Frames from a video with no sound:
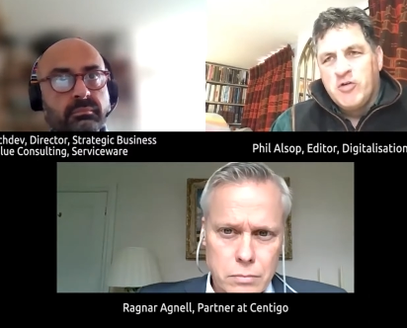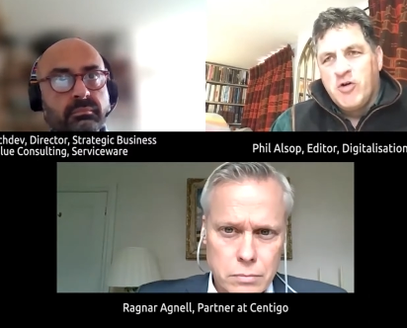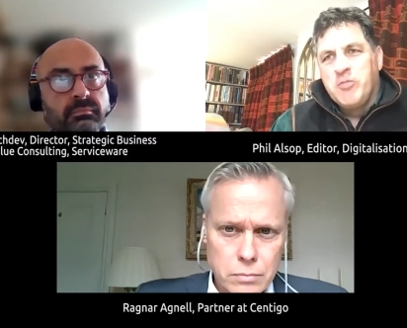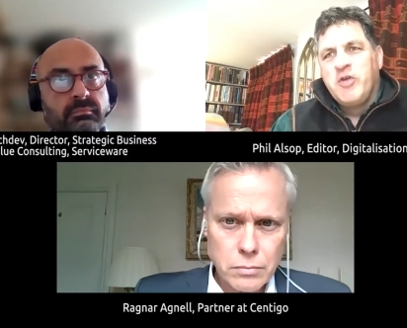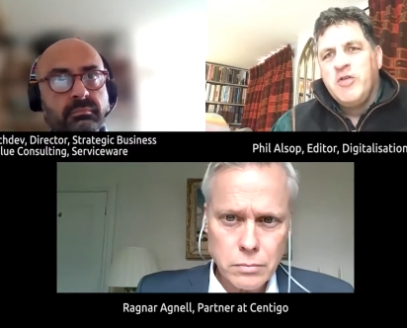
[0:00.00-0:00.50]

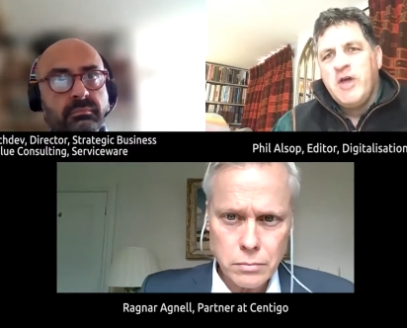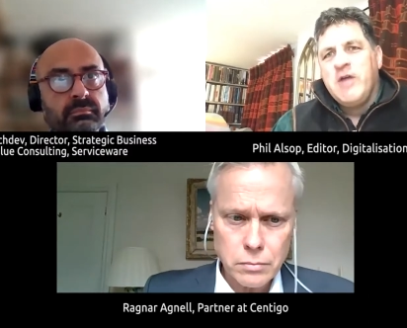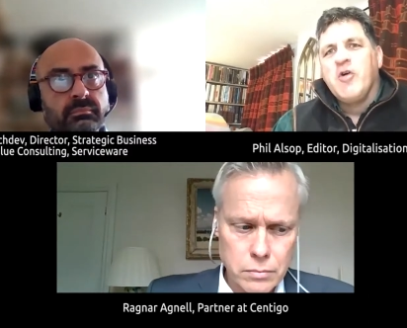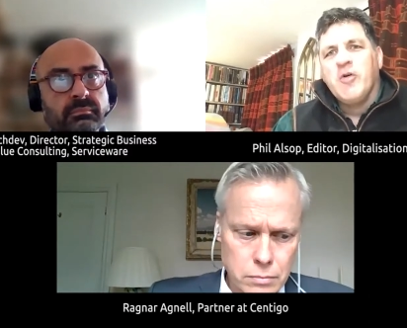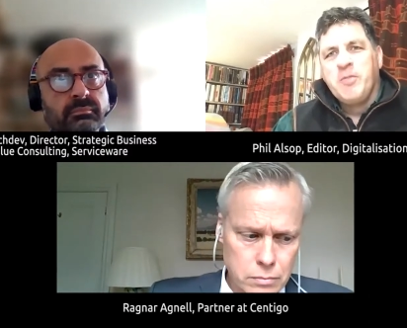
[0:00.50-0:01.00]
Speaker 1: obviously
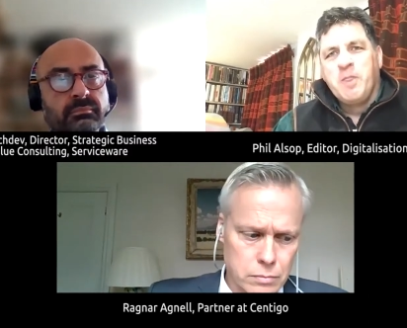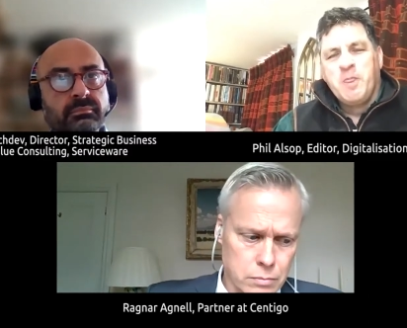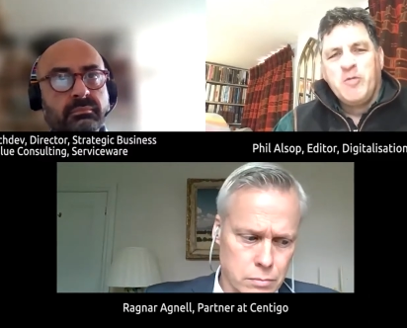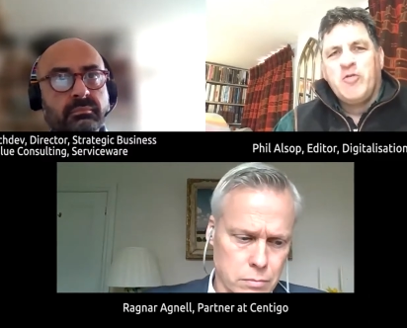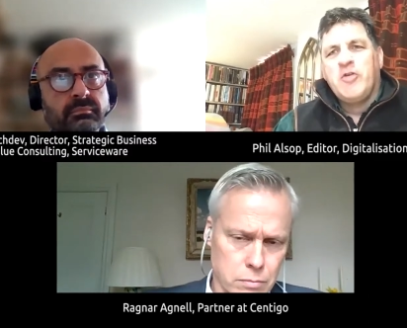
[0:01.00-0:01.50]
they've got
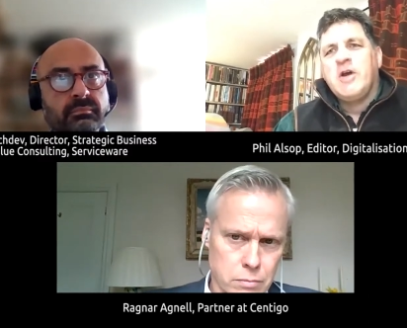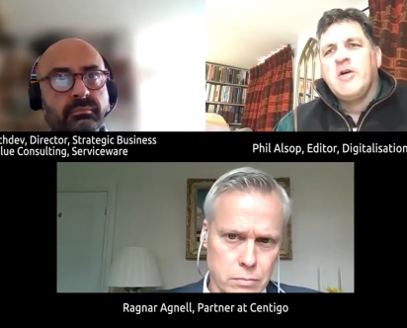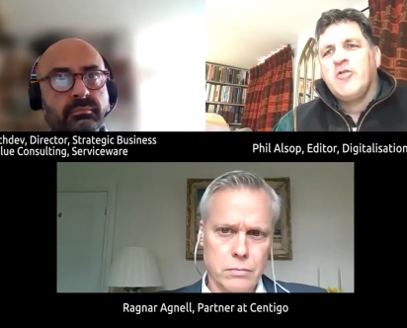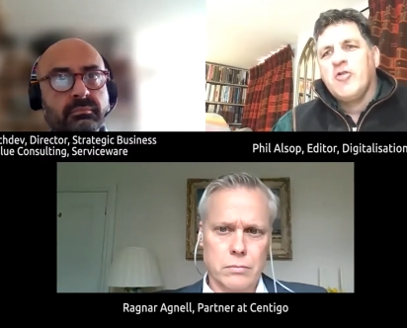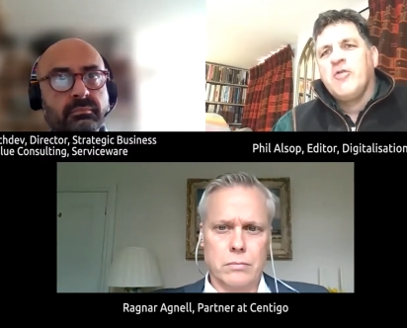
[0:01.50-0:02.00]

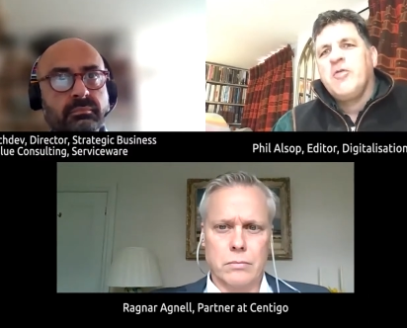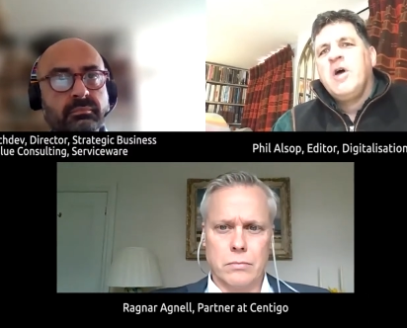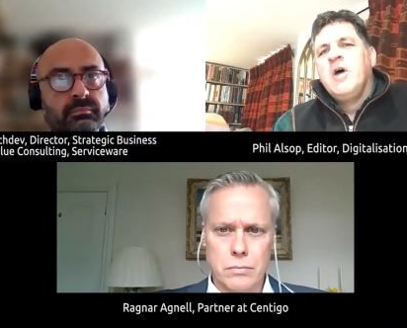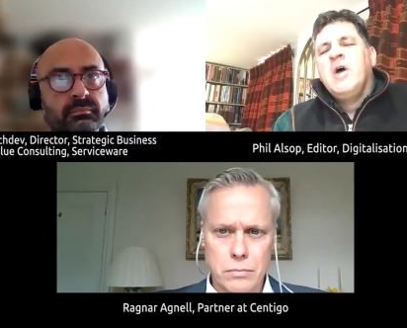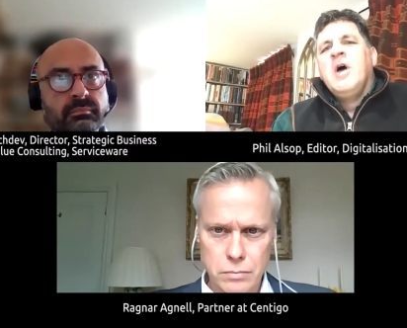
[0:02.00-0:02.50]
serious sort of
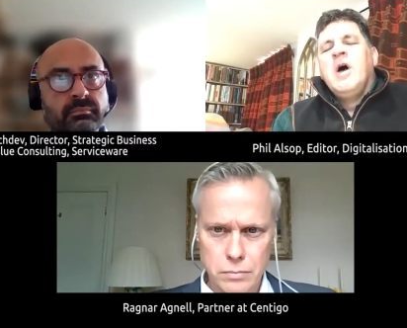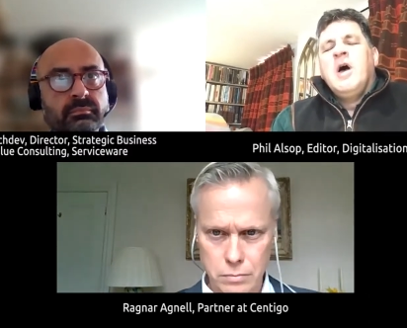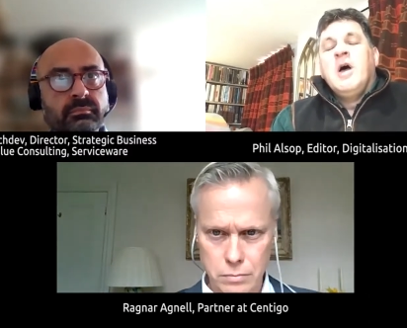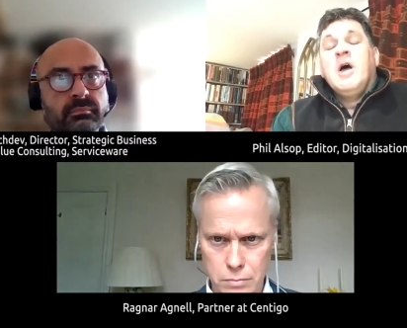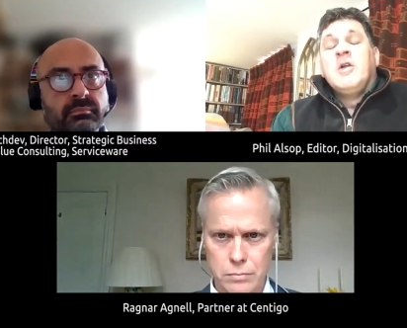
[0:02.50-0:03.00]

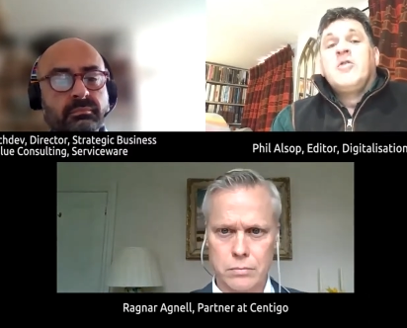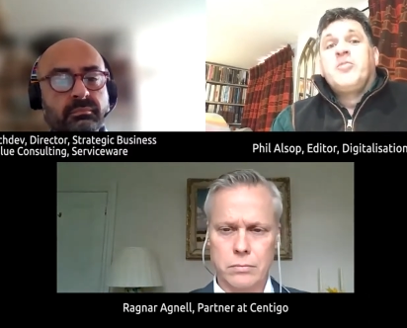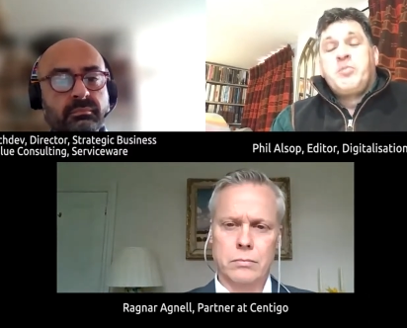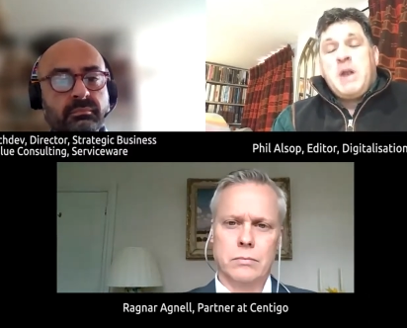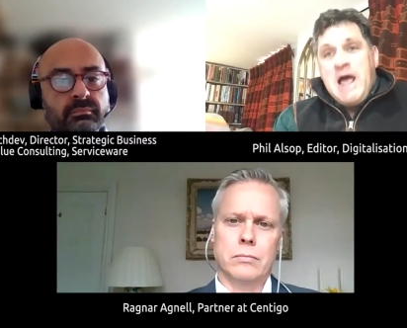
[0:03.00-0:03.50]

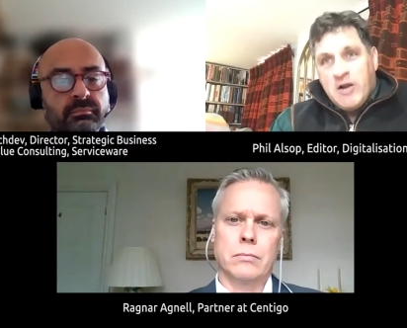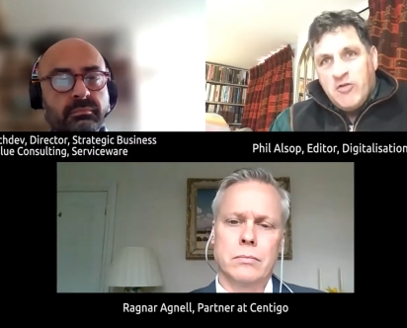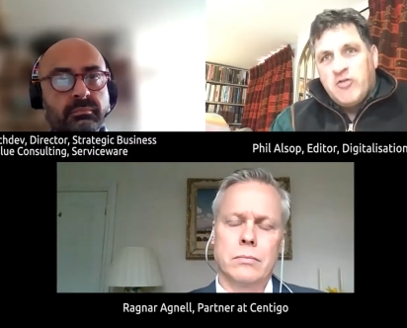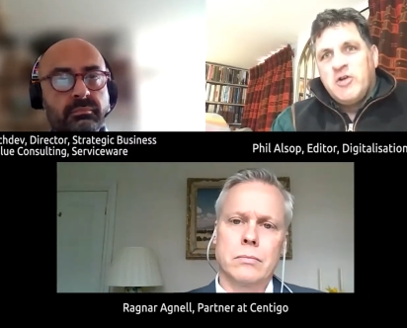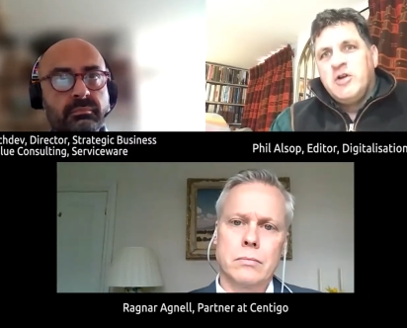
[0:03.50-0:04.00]

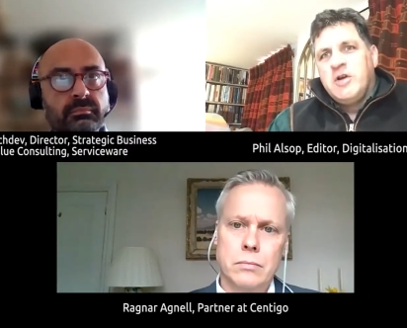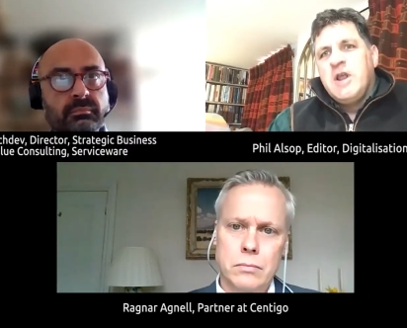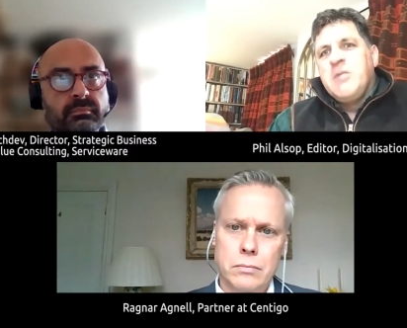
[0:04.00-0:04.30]
plans and